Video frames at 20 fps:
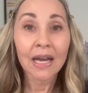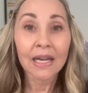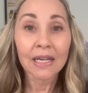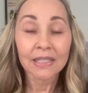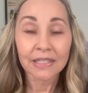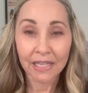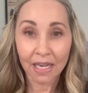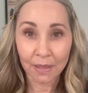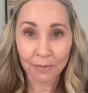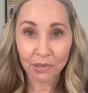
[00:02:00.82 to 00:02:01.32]

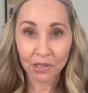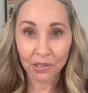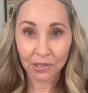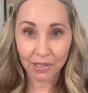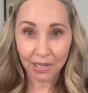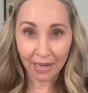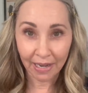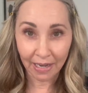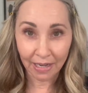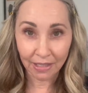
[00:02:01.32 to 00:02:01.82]
Times are
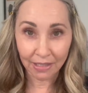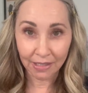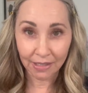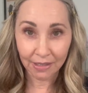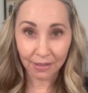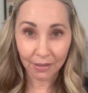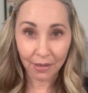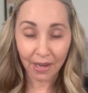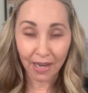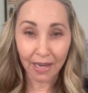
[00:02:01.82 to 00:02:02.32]
tight,
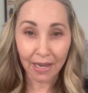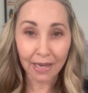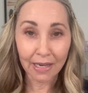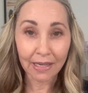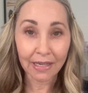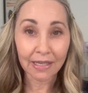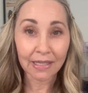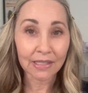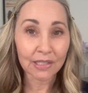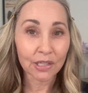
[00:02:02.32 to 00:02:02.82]
okay?
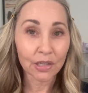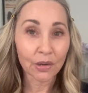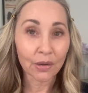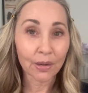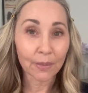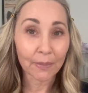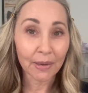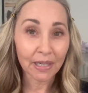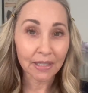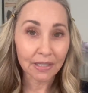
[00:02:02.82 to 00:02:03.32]
Kids are
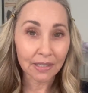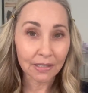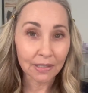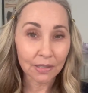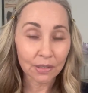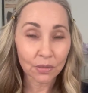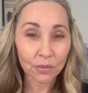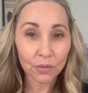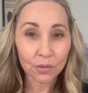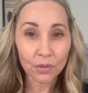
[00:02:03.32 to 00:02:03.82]
going back to
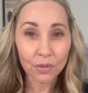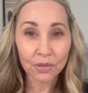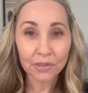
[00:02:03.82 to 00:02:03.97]
school,